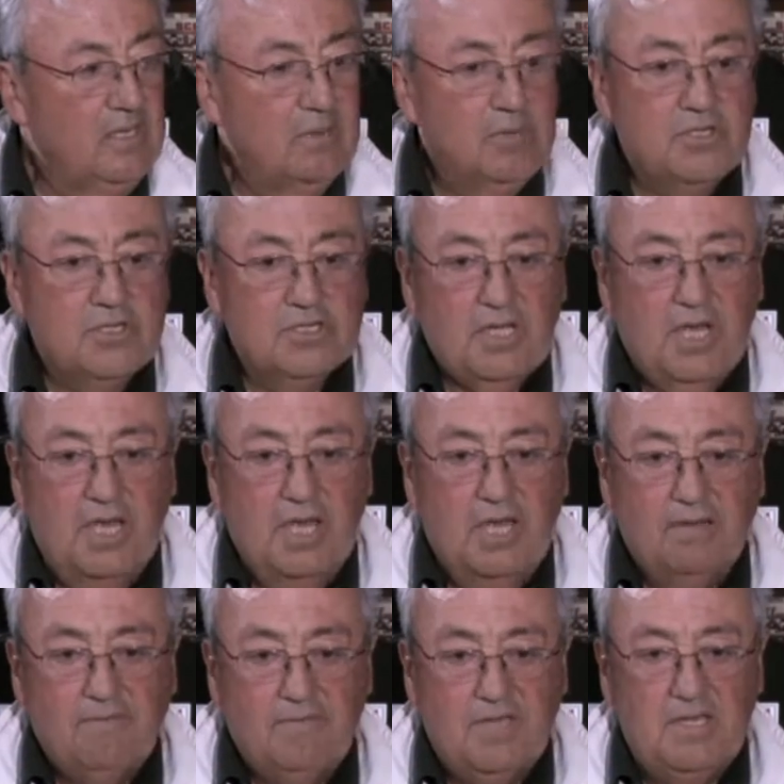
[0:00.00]
which is
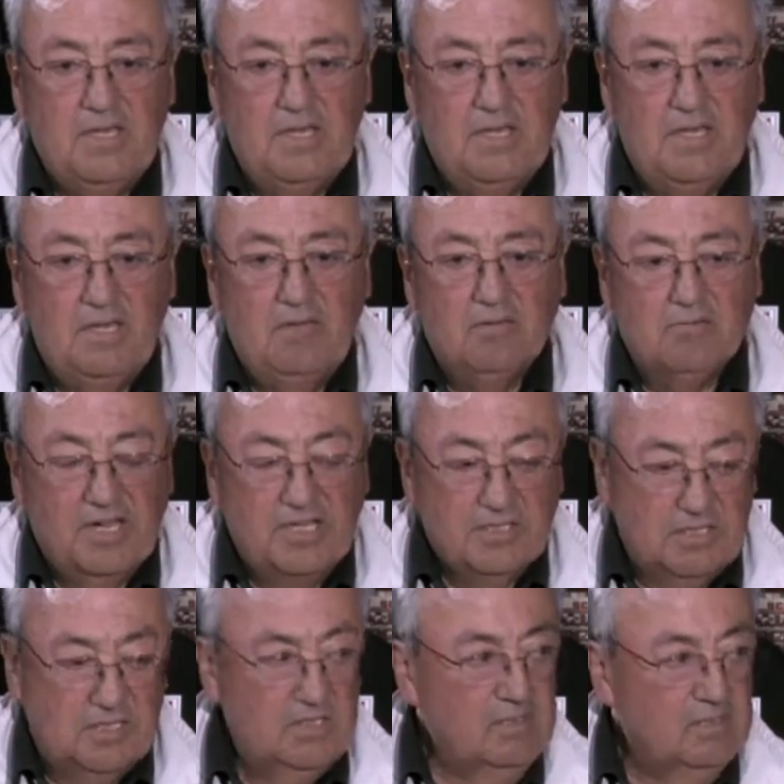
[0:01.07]
AVE
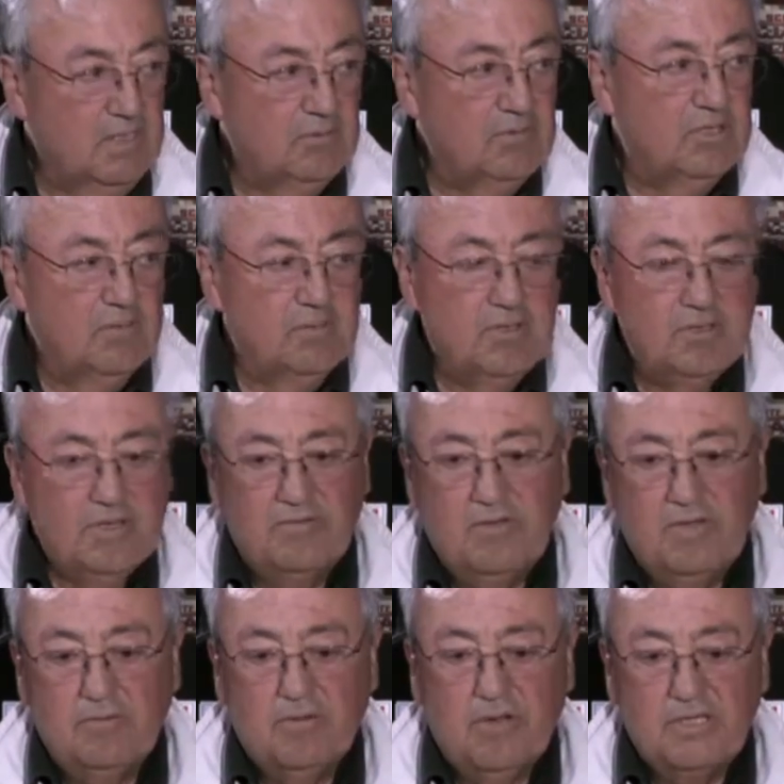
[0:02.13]
Racing, W W A
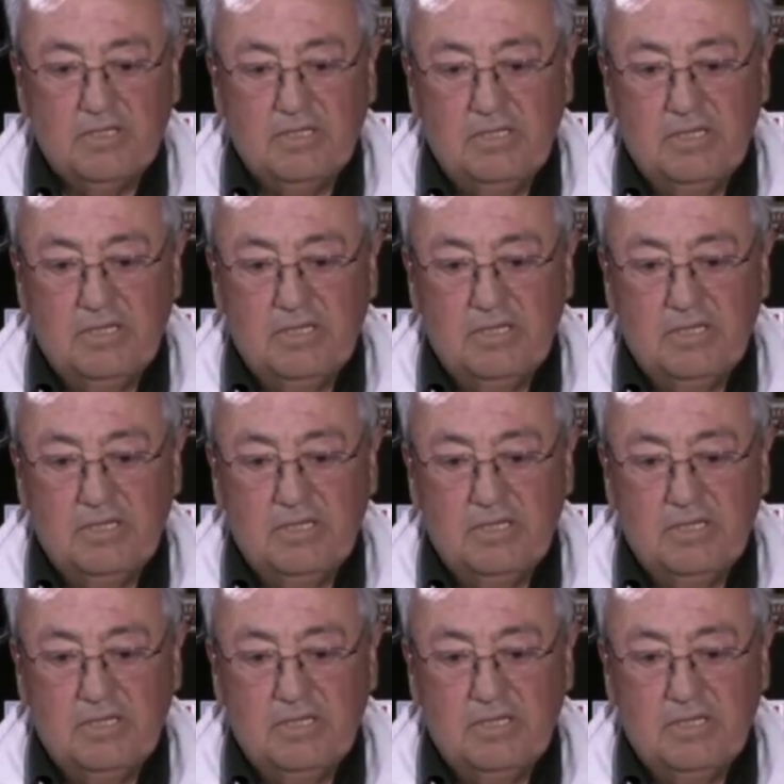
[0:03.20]
V E Racing.